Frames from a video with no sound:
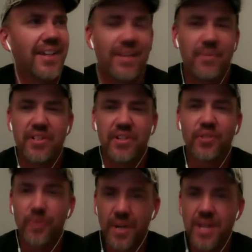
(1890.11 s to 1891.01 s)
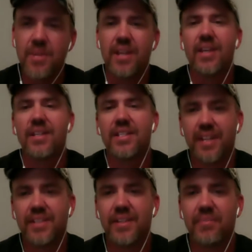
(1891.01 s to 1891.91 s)
I mean, that's a creamy
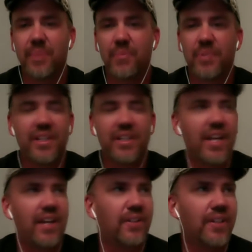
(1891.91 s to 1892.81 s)
scented pumpkin candle.